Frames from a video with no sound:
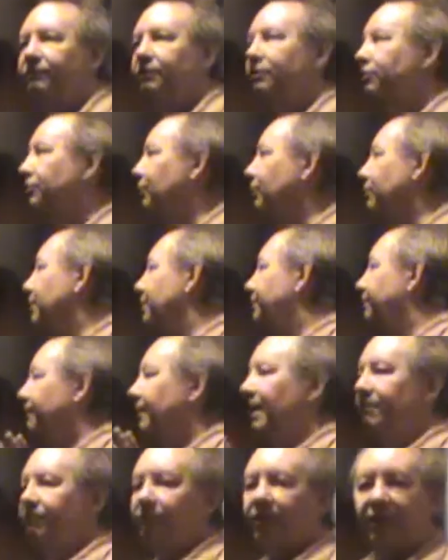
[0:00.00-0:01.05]
There's only
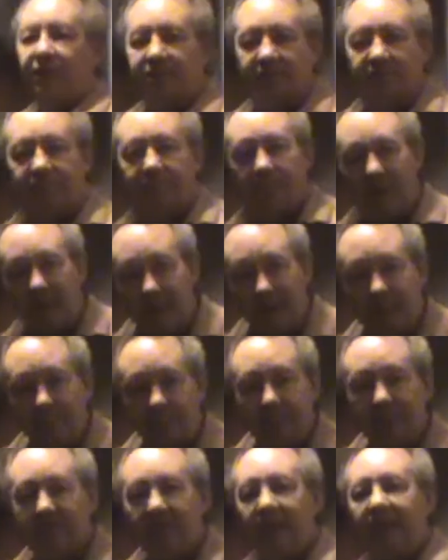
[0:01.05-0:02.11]
5 ranks of
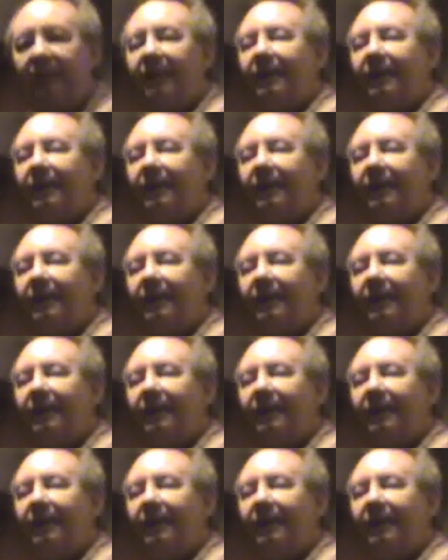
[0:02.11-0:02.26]
pipes.